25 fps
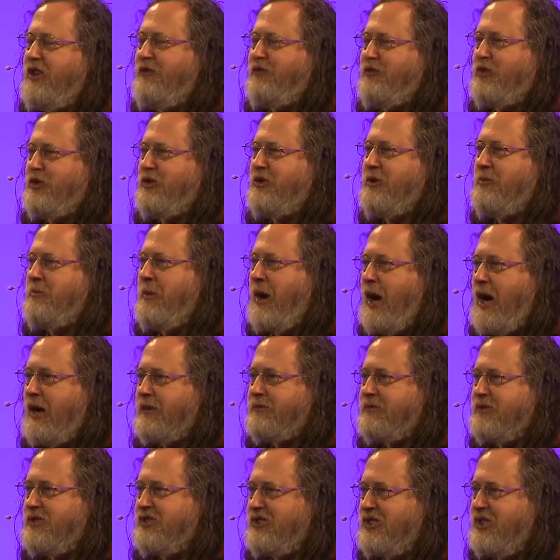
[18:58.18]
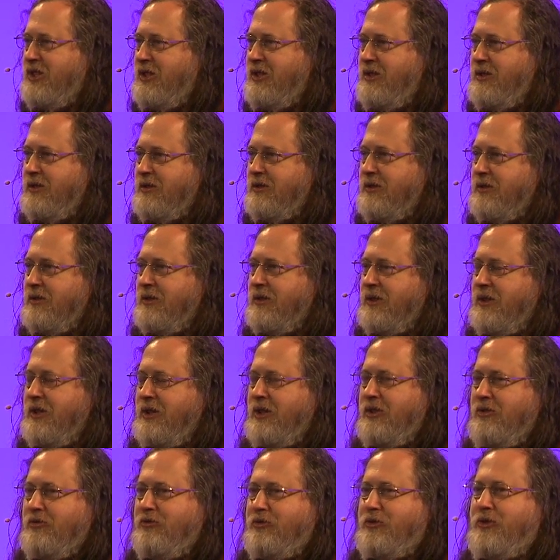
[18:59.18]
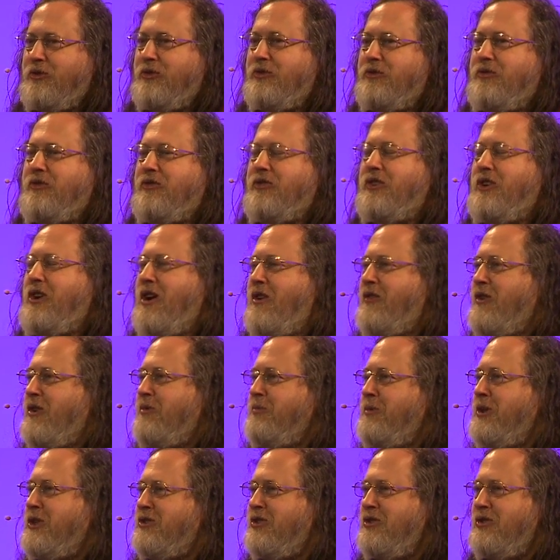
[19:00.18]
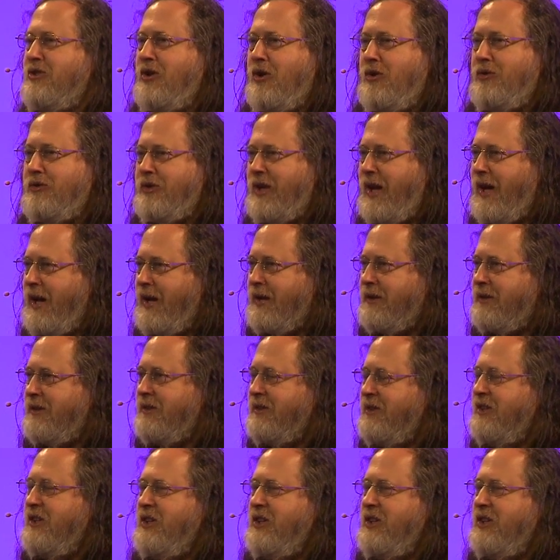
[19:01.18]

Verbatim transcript: for democracy, for the government to know that?